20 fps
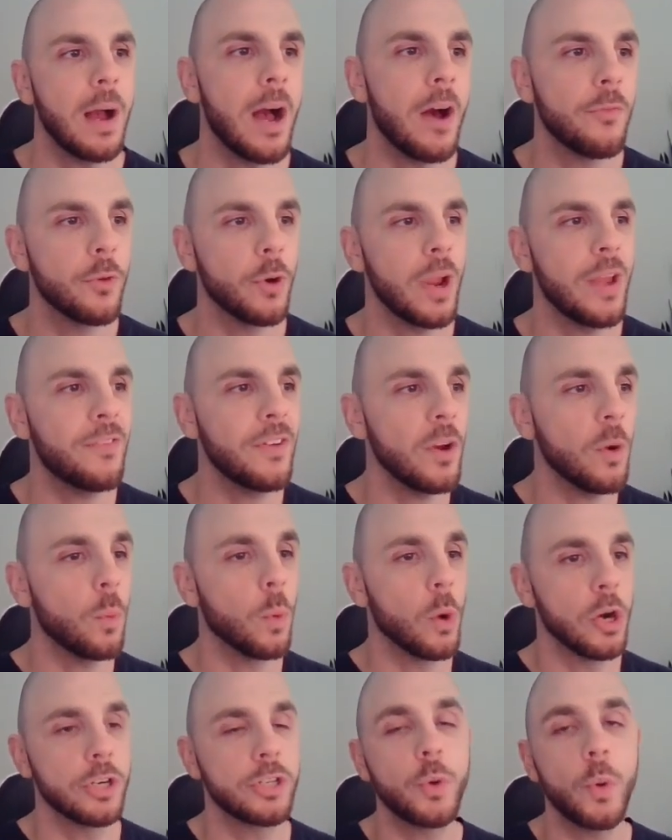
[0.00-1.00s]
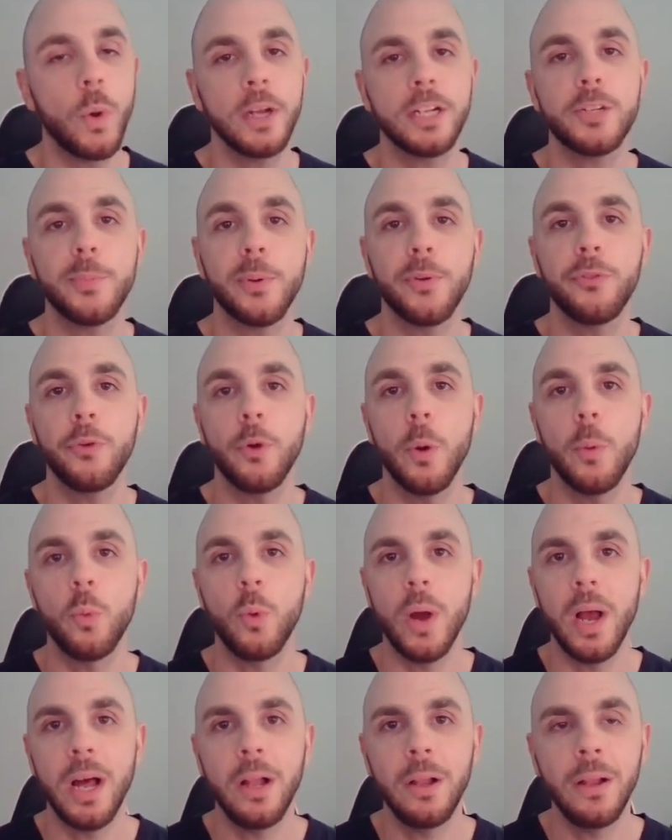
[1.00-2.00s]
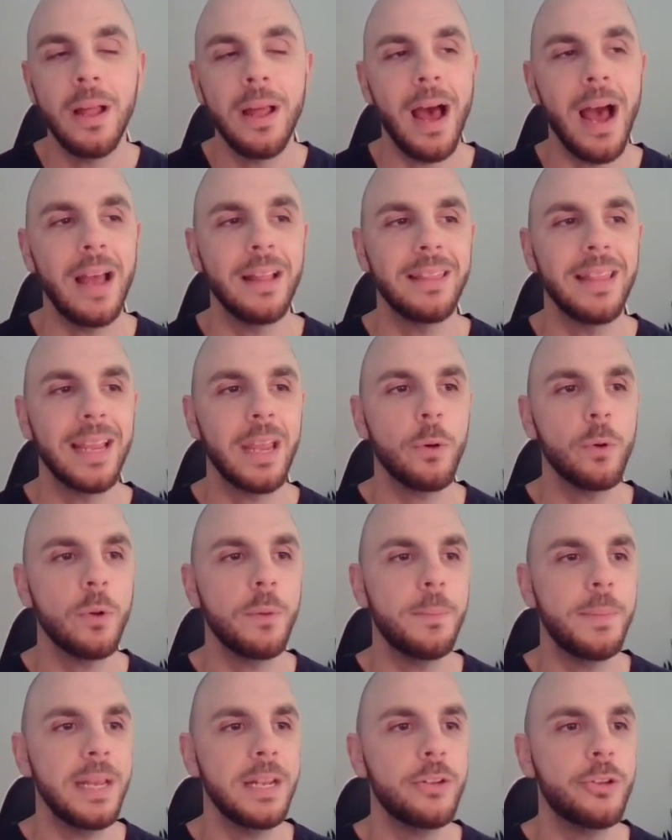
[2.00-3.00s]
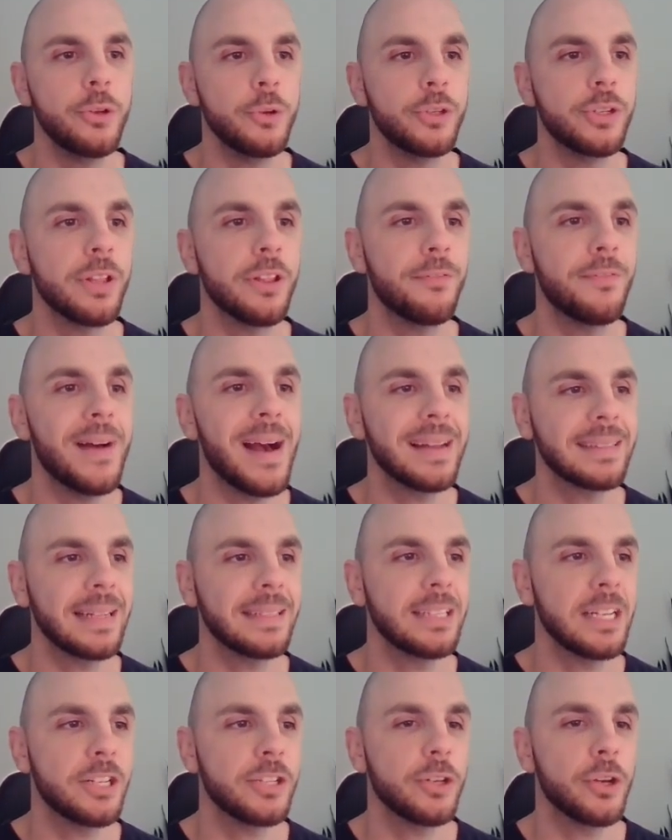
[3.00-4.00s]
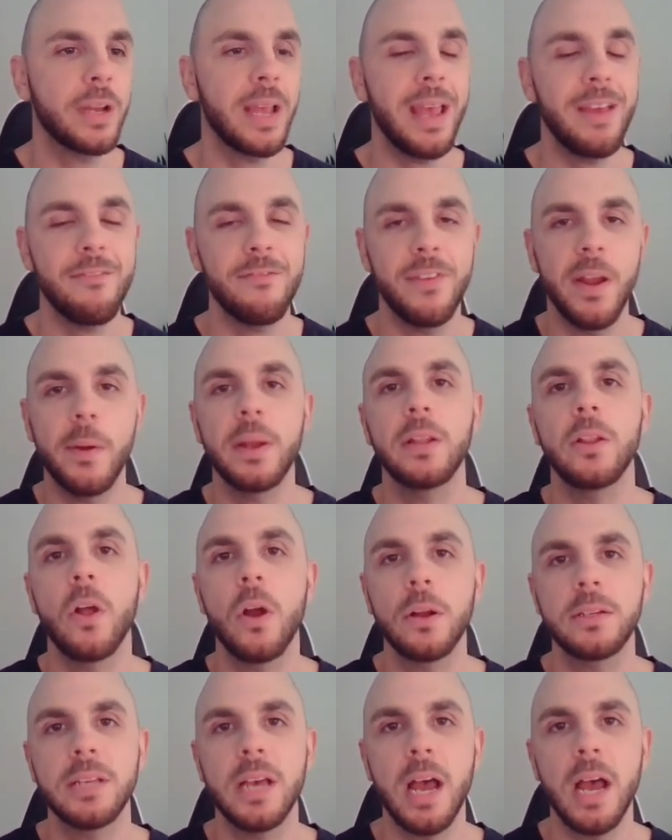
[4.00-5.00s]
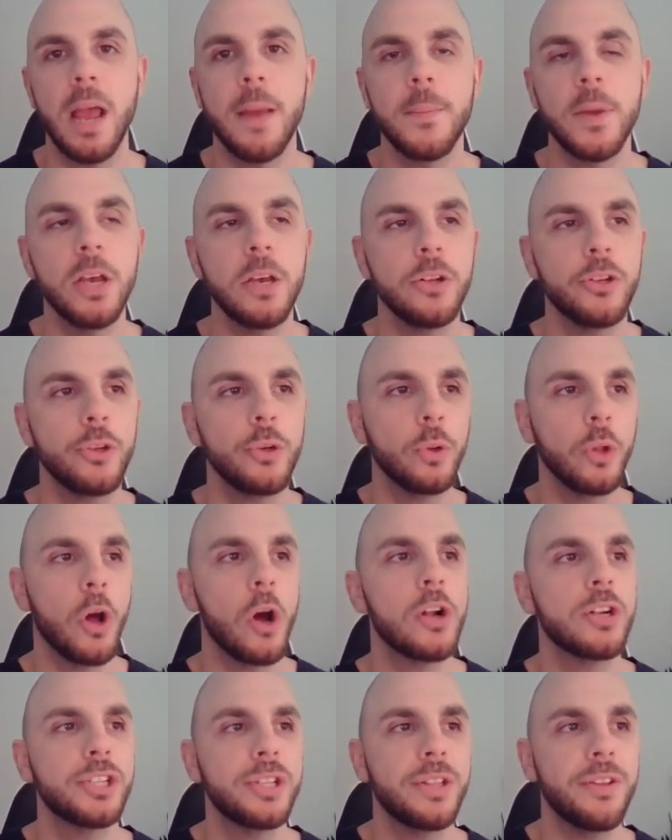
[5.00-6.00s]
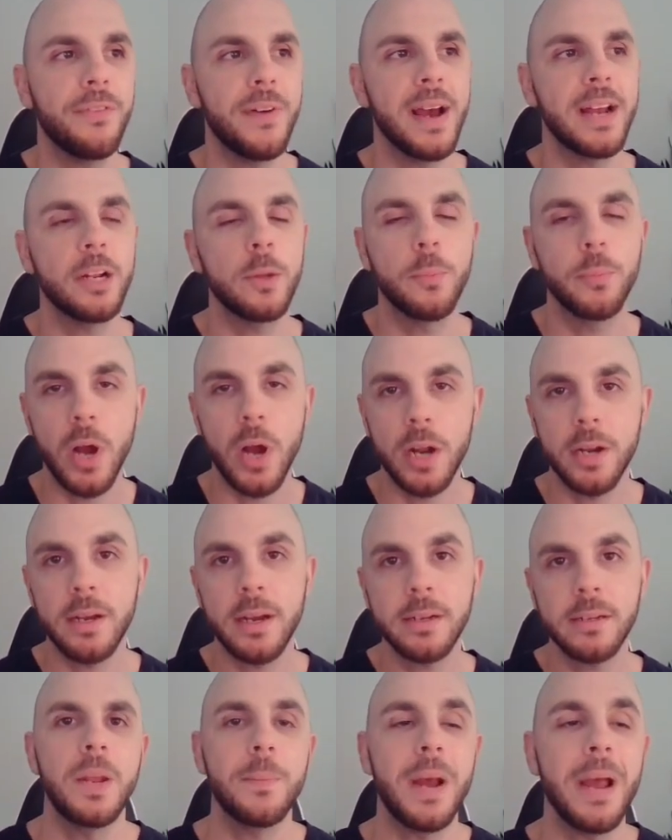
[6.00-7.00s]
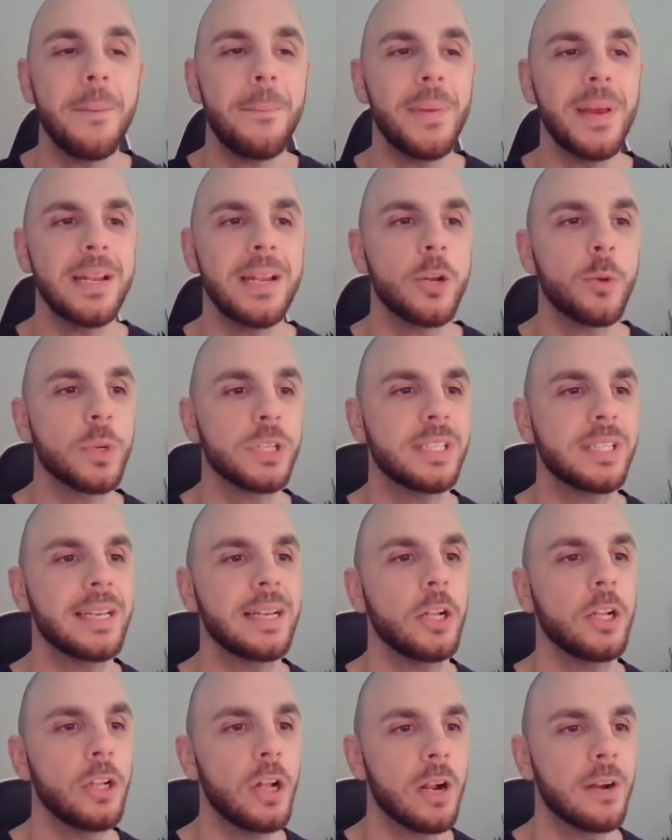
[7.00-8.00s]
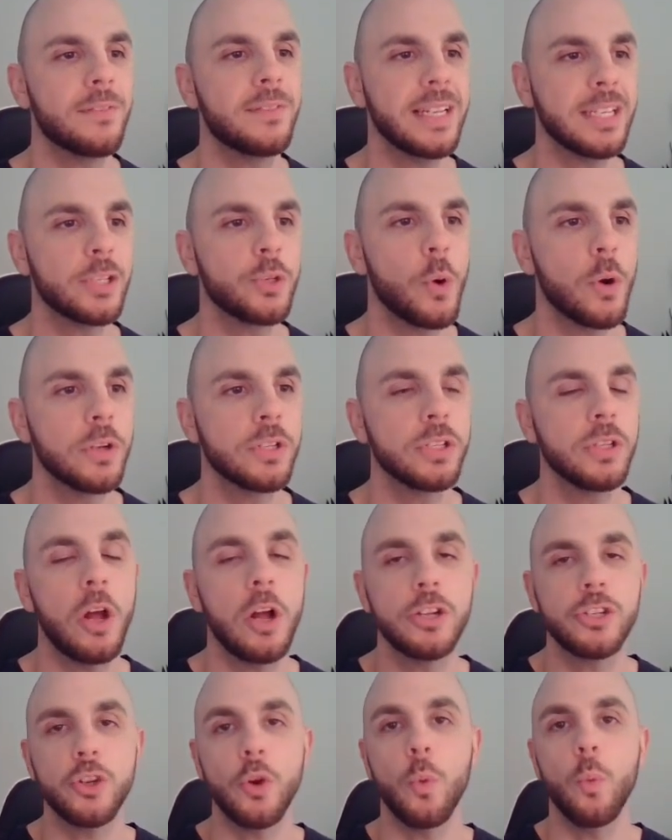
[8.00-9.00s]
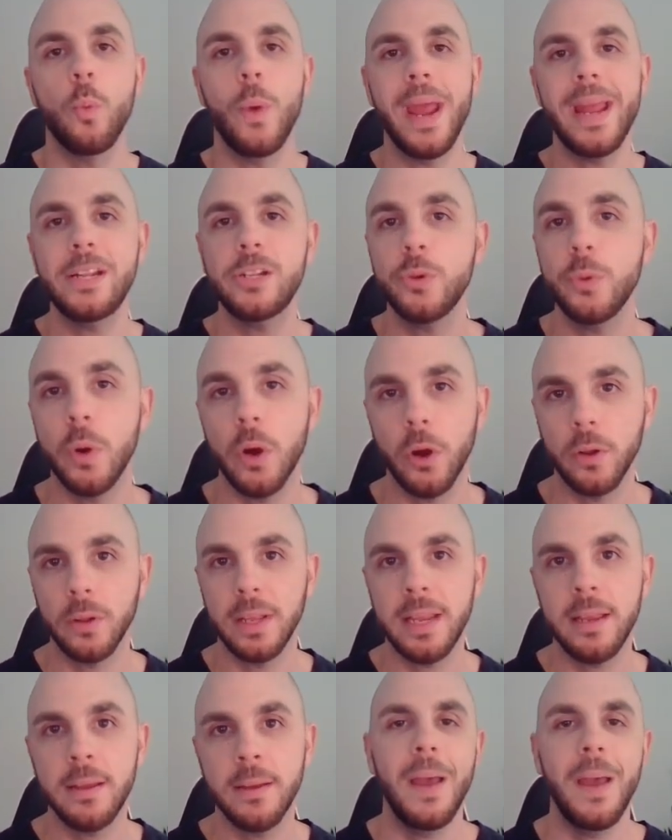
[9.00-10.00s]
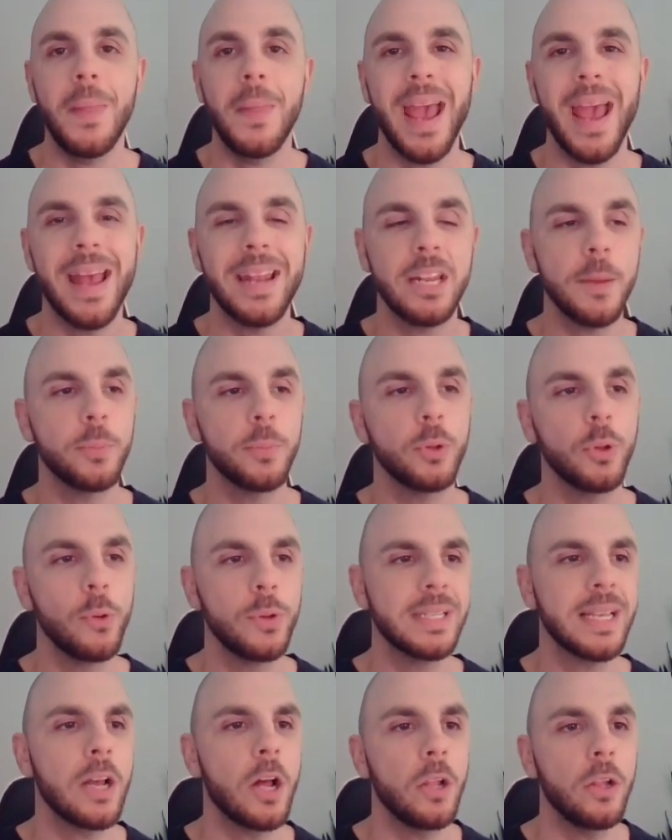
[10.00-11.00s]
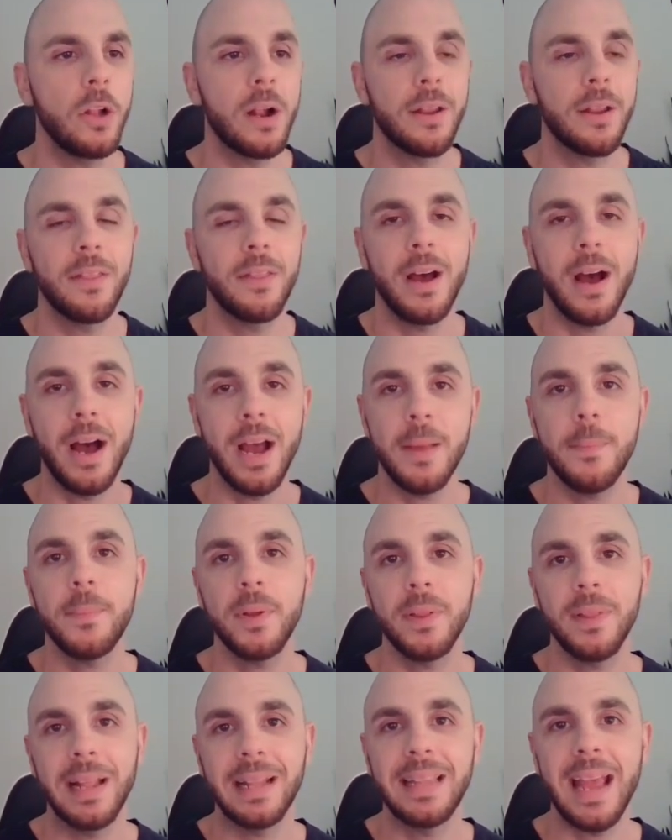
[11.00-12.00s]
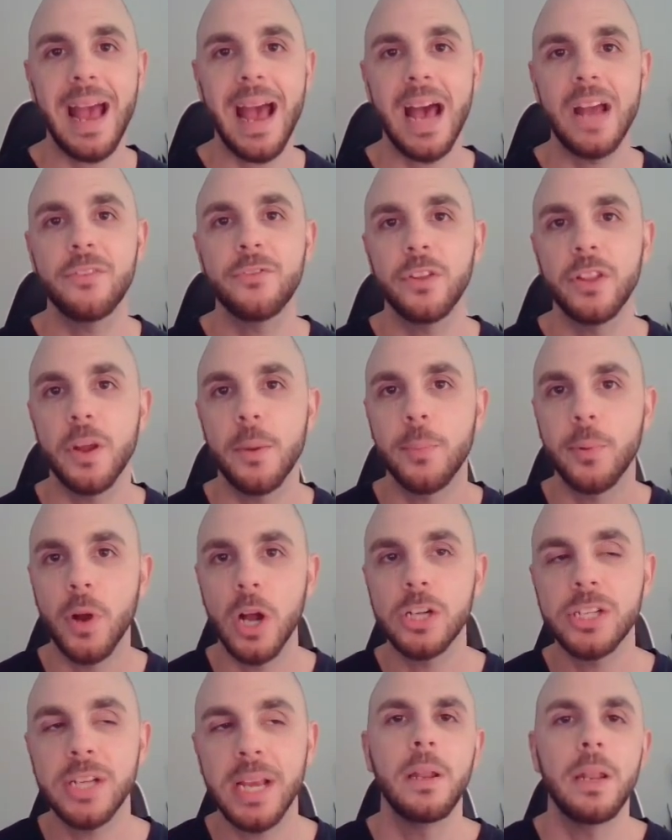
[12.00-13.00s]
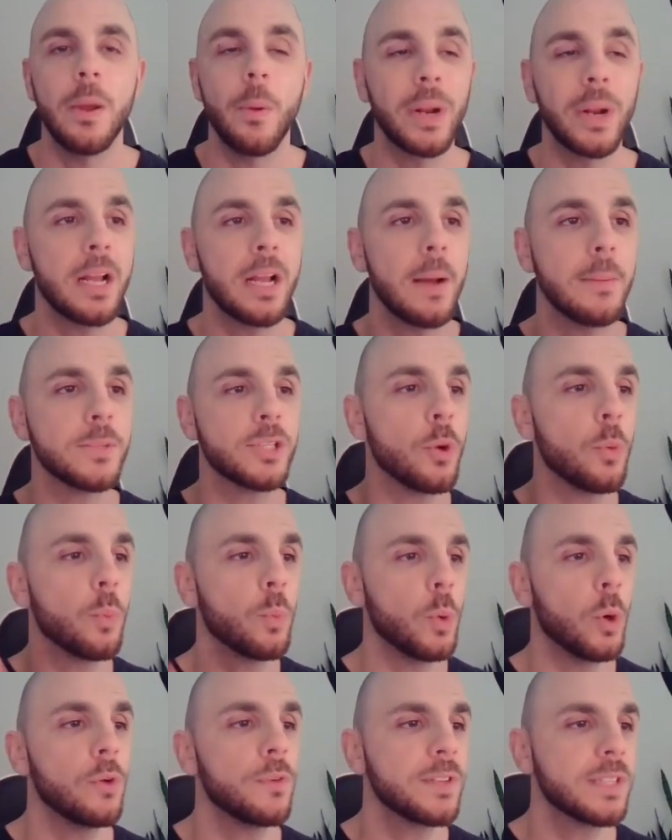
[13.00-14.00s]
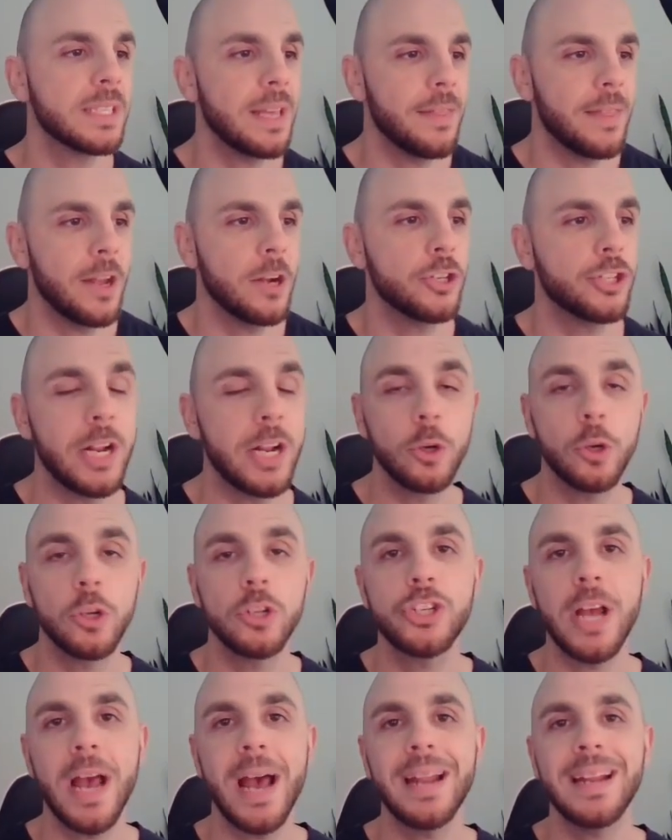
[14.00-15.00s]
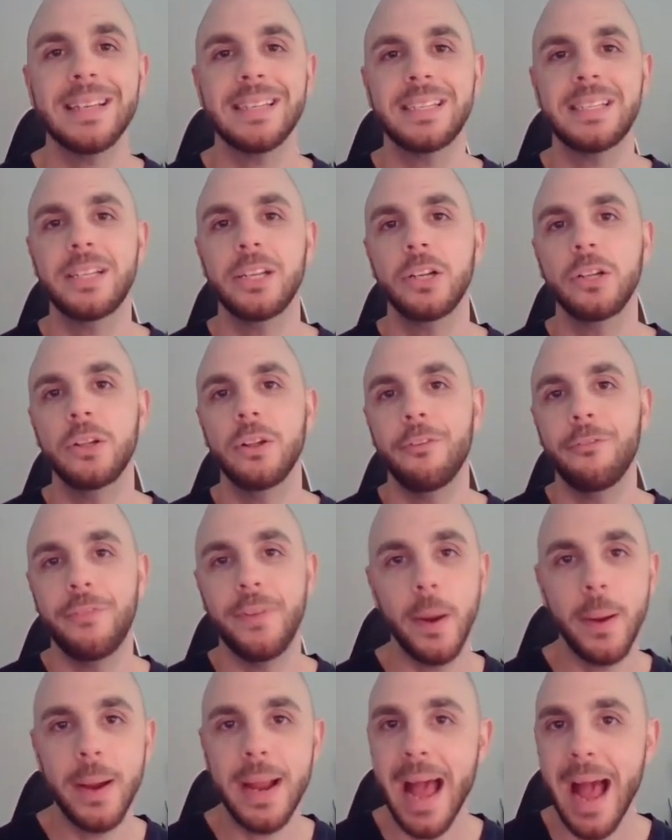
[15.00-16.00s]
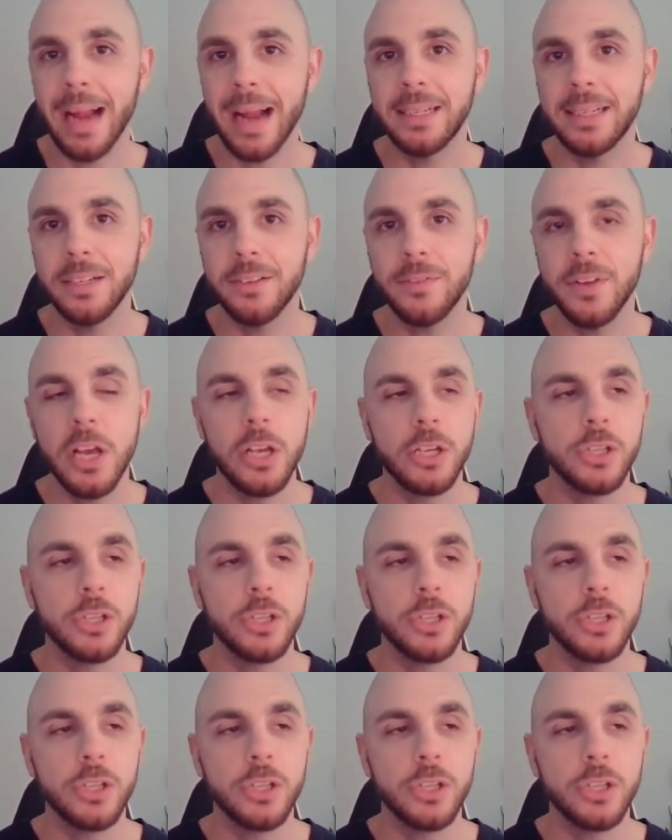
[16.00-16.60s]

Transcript: However, if it weren't going to perform well, I think it would would be due to the fact that they took a very long time to launch the final product. In my opinion, we're seeing a lot of Discords launch way too early and they end up losing a lot of the hype that they had for their project. Now, when it comes to Wulfz, their general chat is still very active.